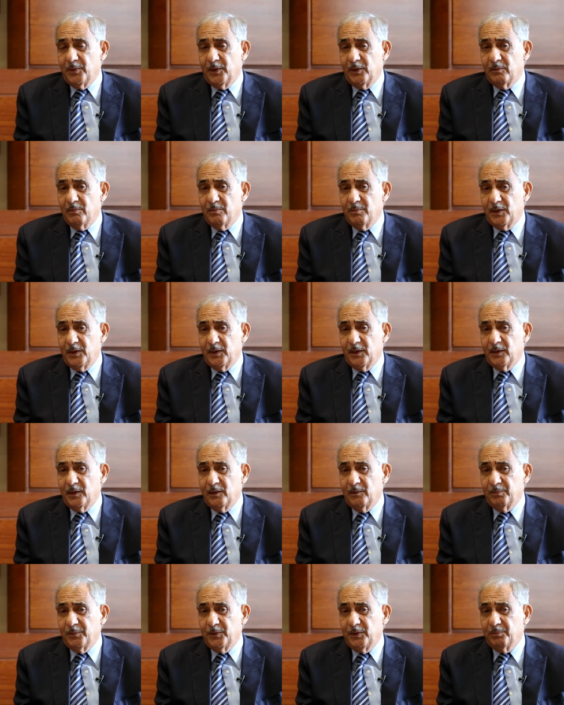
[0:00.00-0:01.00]
on
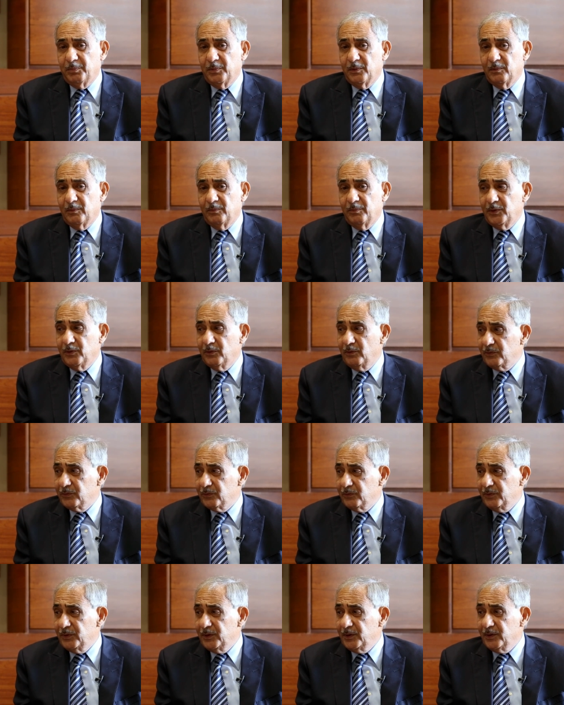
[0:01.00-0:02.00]
medical people, we
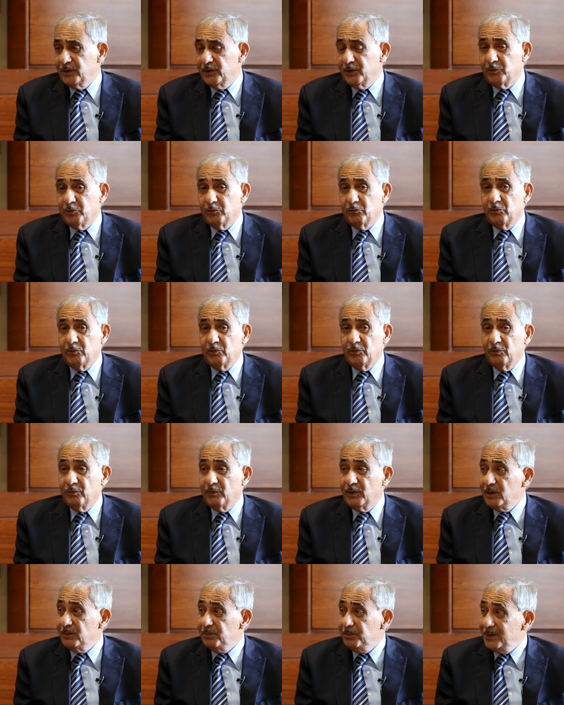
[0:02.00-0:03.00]
also needed to
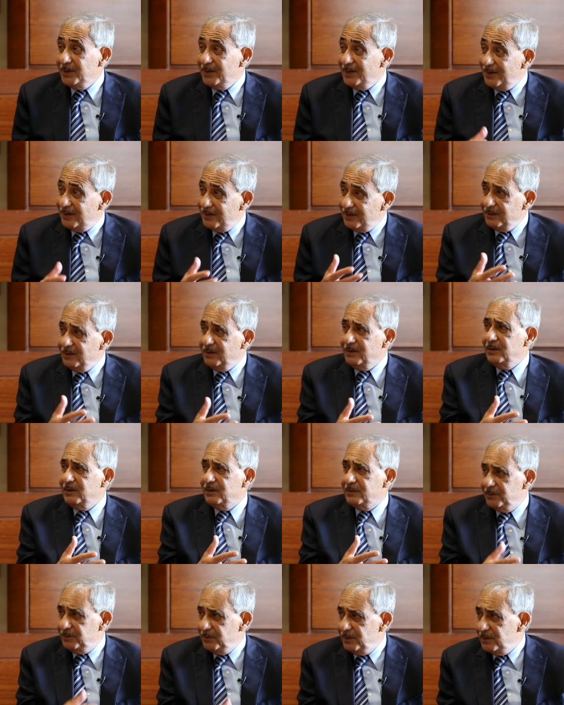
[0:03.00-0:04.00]
develop an allied health